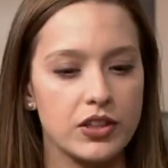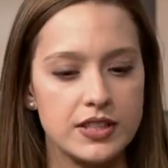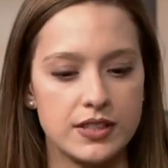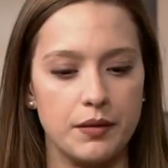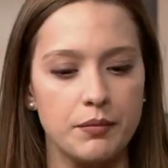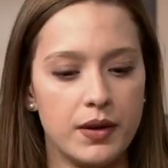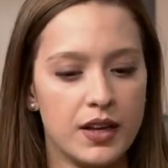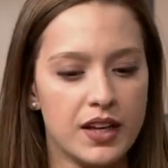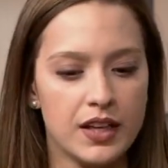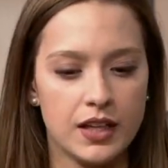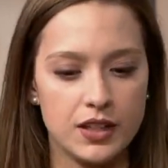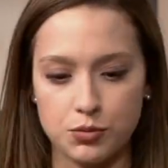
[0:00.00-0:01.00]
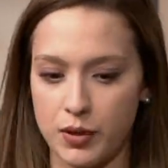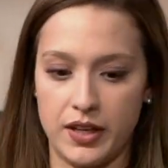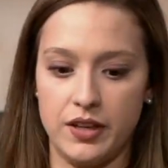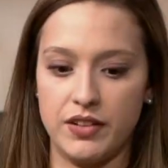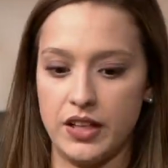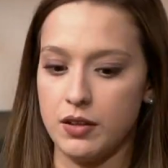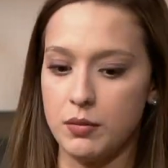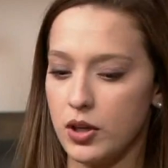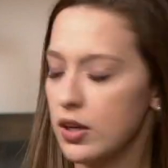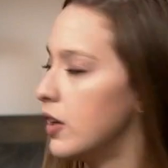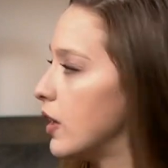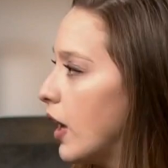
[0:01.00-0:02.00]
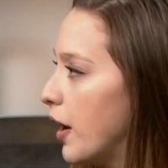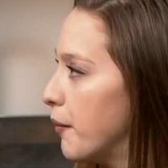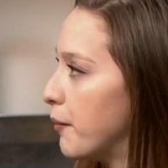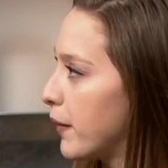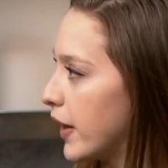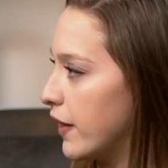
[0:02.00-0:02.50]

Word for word: It's um, it's ready available um, mm -hmm.